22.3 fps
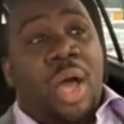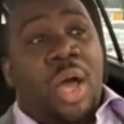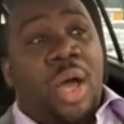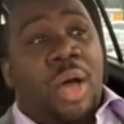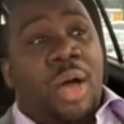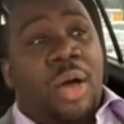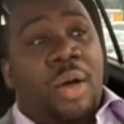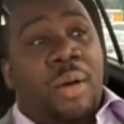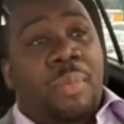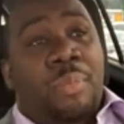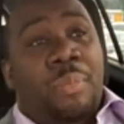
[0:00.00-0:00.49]

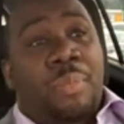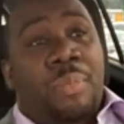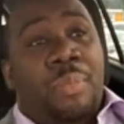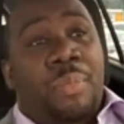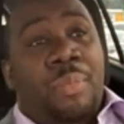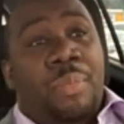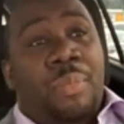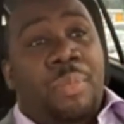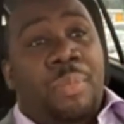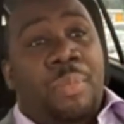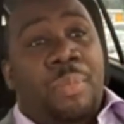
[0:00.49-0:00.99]
Um,
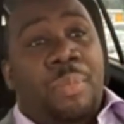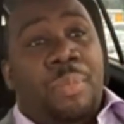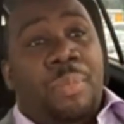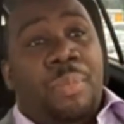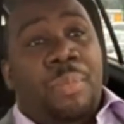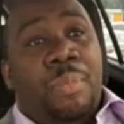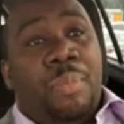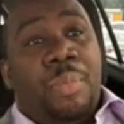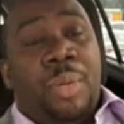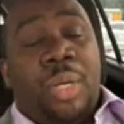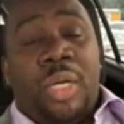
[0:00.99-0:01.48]

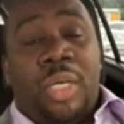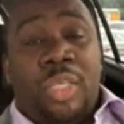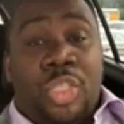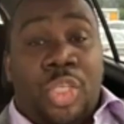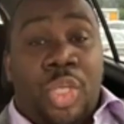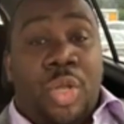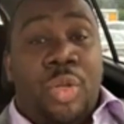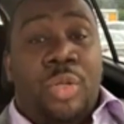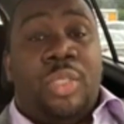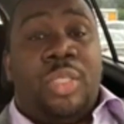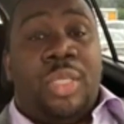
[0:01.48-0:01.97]
but
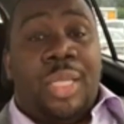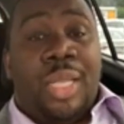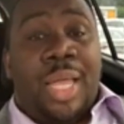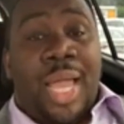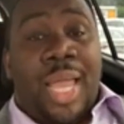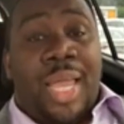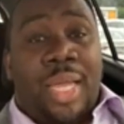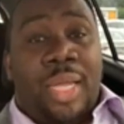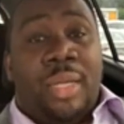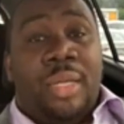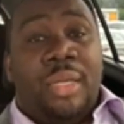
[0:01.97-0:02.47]
continue to
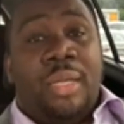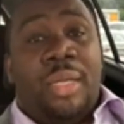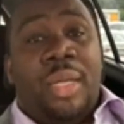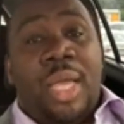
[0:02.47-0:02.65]
like